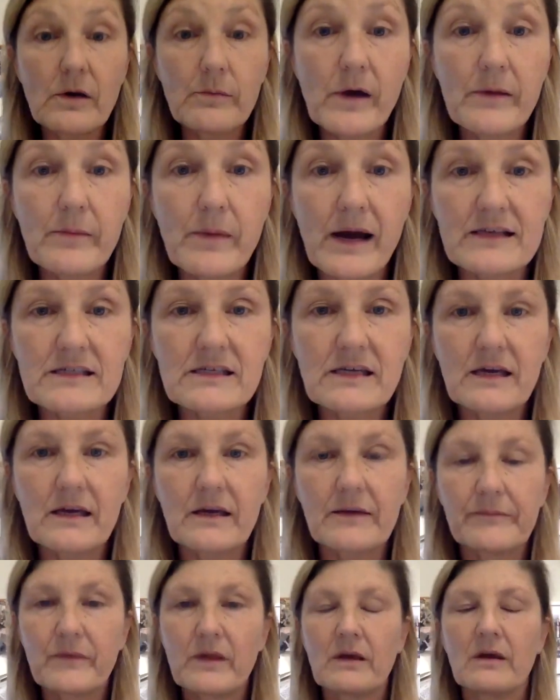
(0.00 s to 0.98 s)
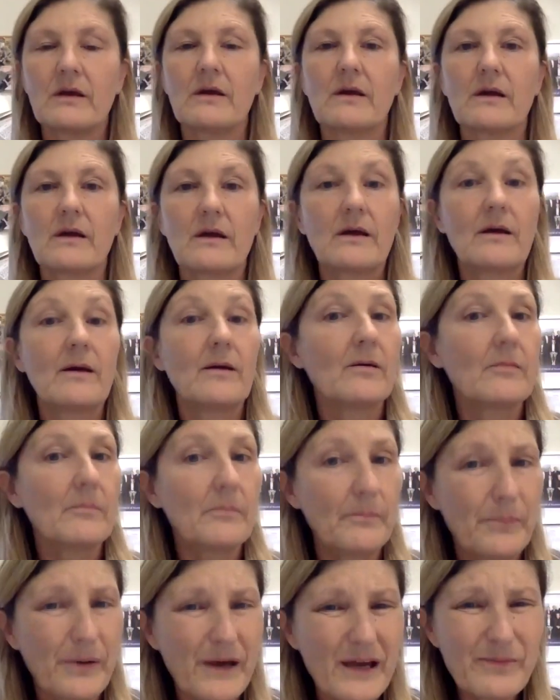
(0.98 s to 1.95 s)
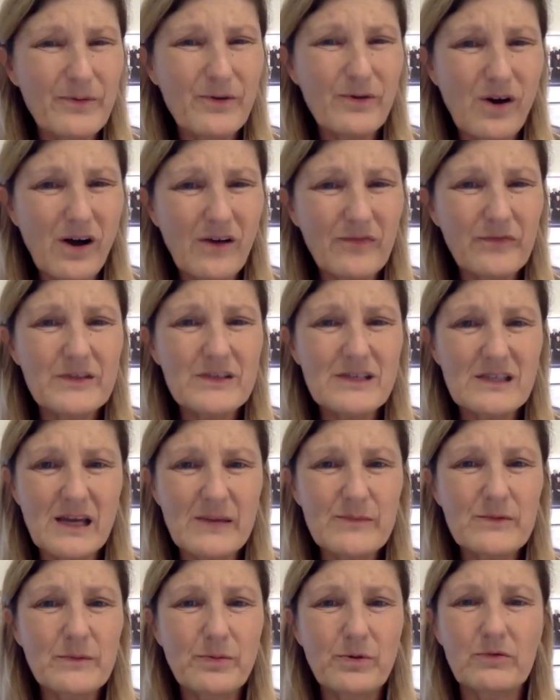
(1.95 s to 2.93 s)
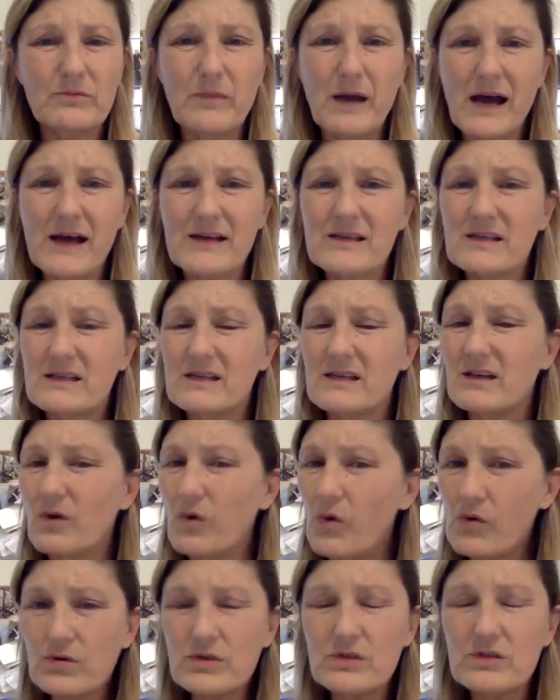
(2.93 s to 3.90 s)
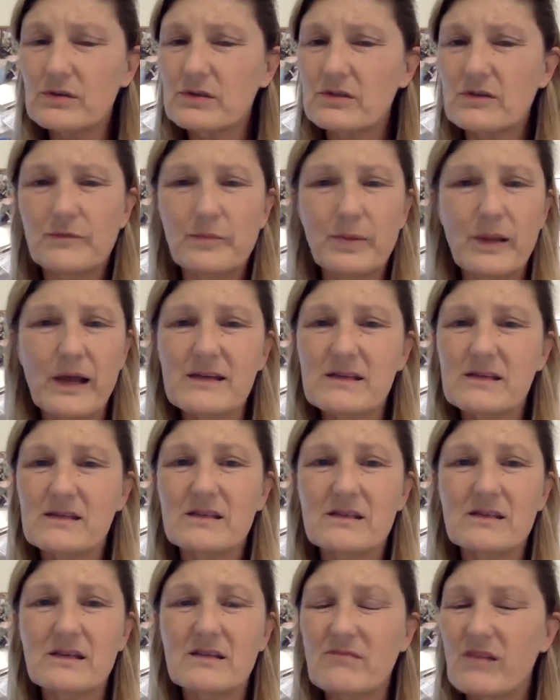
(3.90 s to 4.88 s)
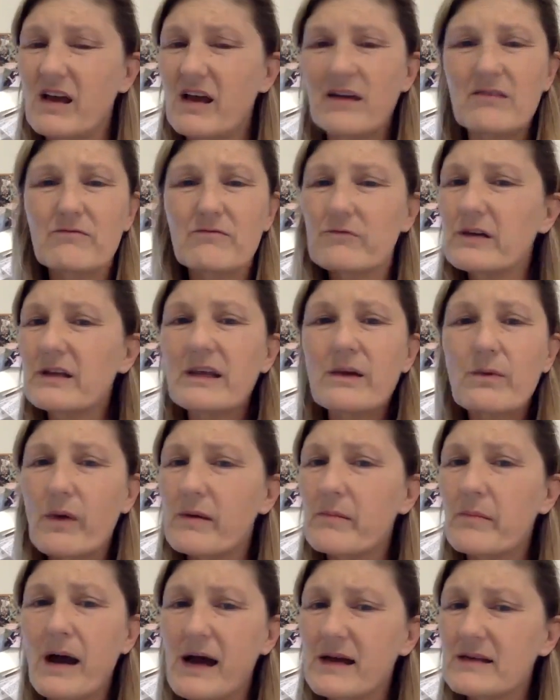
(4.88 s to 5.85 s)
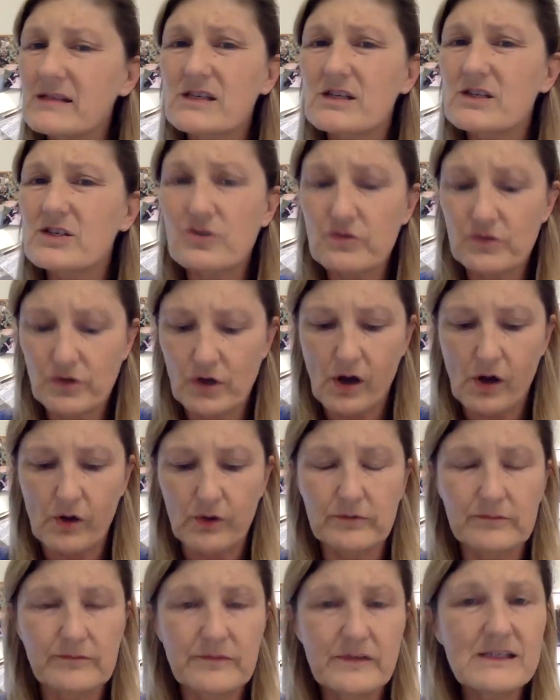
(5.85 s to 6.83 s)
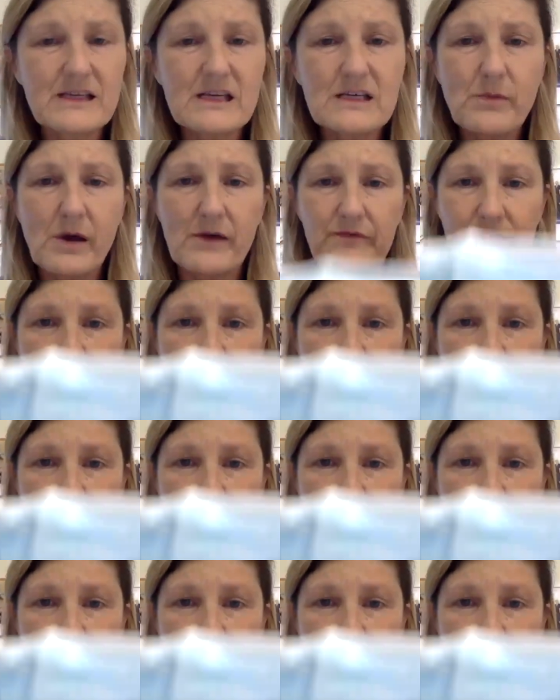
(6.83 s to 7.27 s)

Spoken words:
got my mask here. People often seem to put masks in all sorts of places that aren't really where masks should go. This is my